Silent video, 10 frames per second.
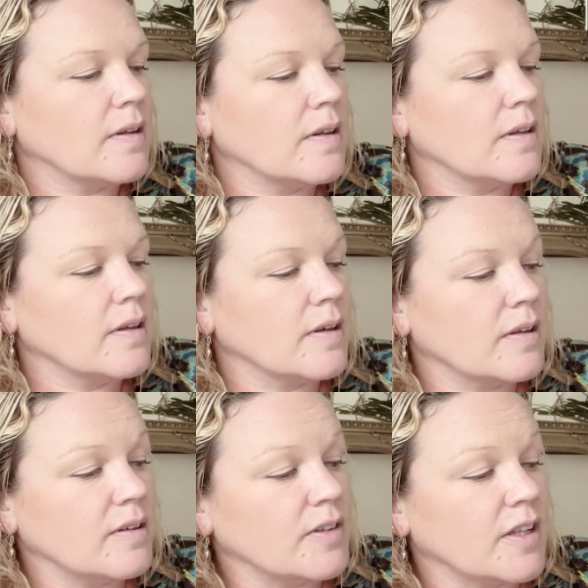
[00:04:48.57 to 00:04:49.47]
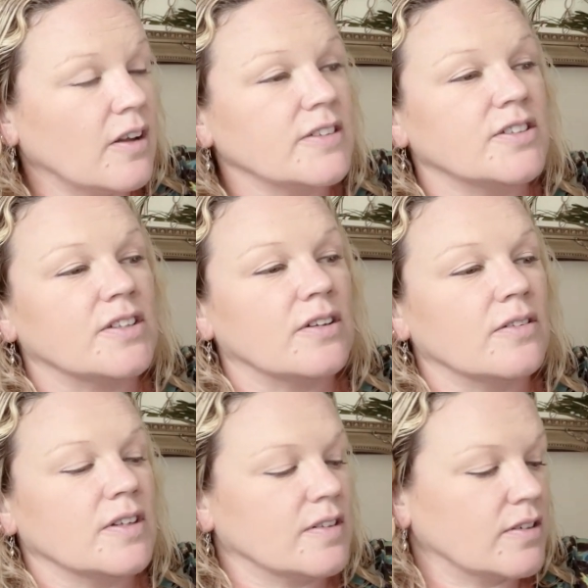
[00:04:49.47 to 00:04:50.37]
Here, even the lighter tone of
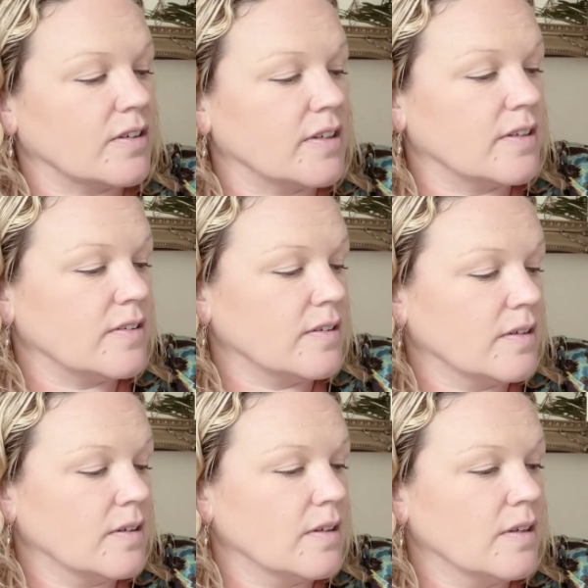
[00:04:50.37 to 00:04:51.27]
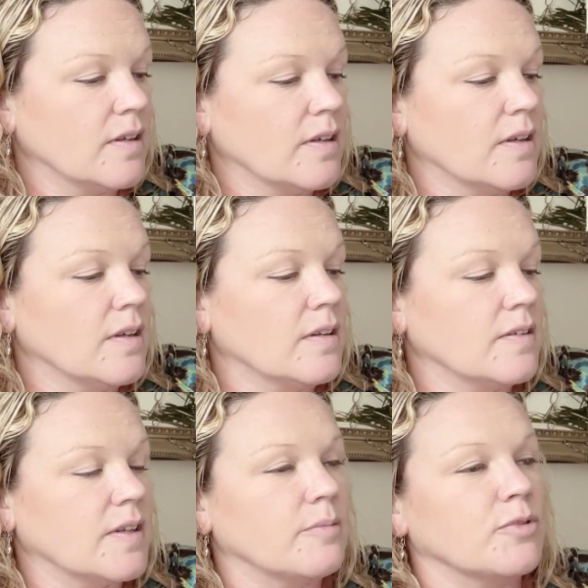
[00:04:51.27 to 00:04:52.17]
this actually is
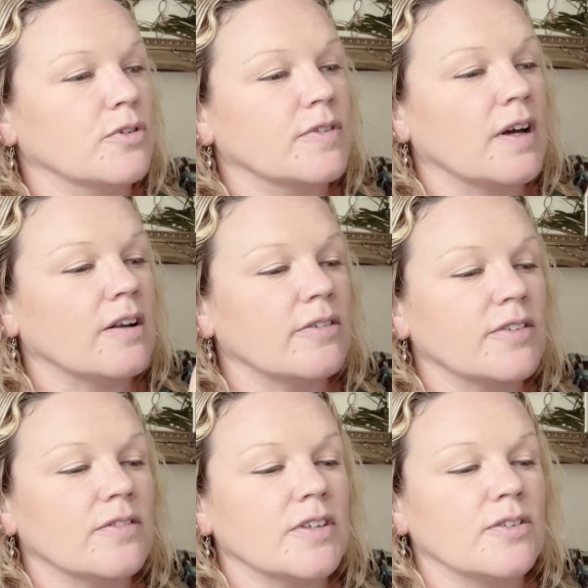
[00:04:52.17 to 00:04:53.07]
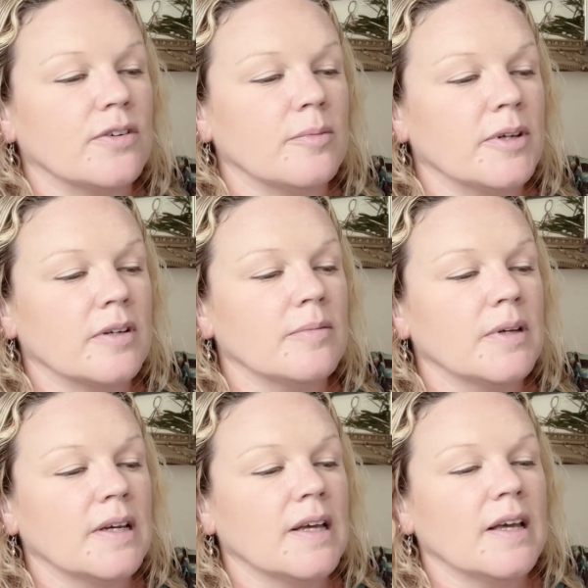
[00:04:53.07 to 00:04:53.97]
same sort of colour as the Victoria Beckham,
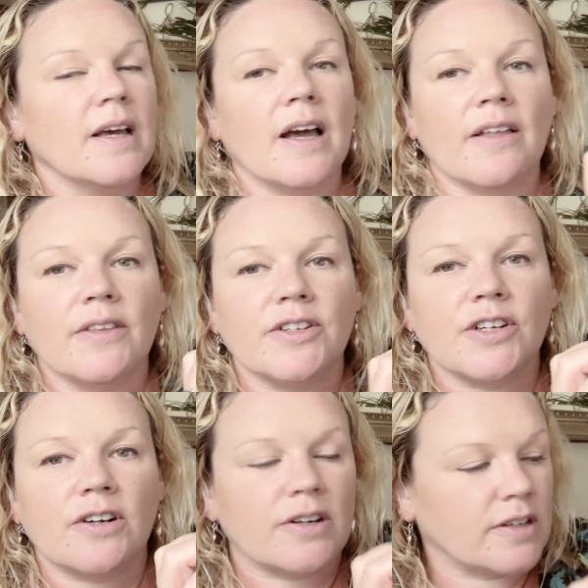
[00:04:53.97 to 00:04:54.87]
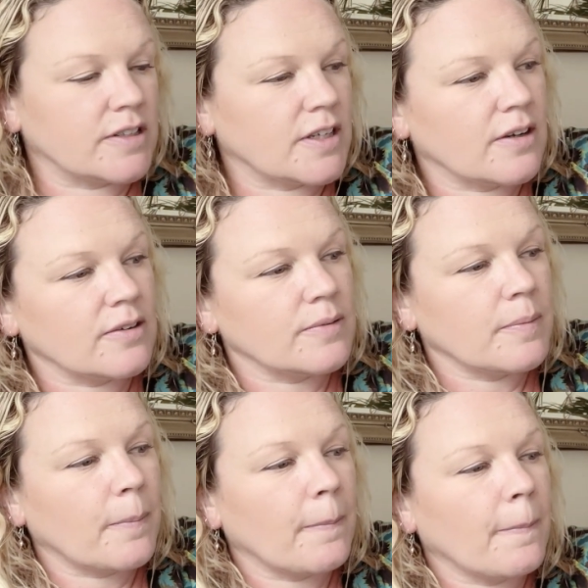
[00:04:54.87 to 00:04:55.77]
and the darker tone,
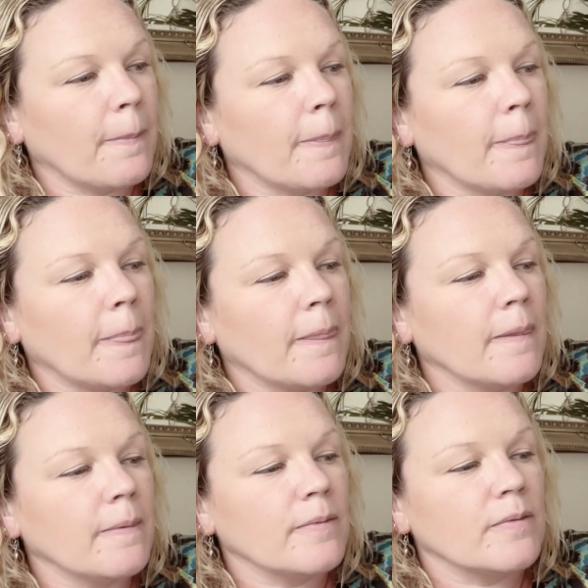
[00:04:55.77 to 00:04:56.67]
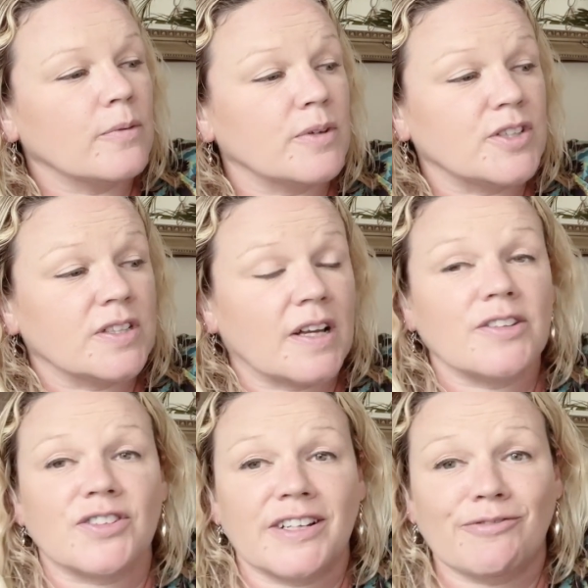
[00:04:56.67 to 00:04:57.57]
which is
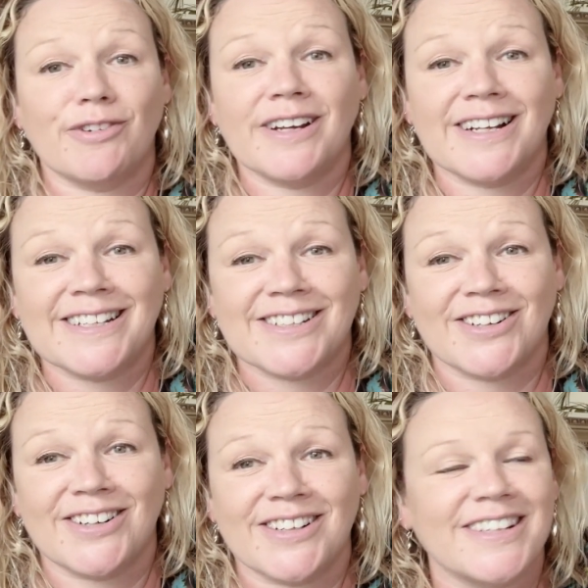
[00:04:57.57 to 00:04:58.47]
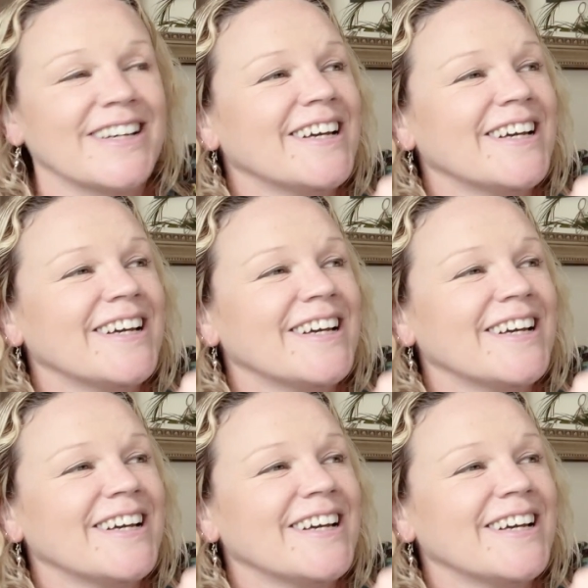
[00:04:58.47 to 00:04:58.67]
actually really dark.